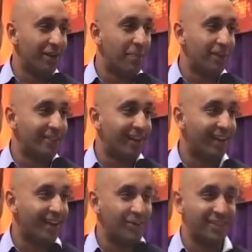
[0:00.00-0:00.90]
or Kabachka,
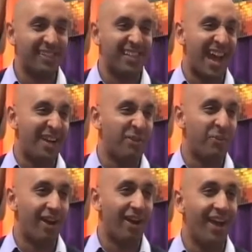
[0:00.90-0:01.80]
and he was a standard
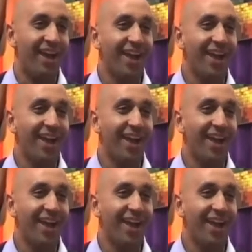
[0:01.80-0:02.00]
one, like,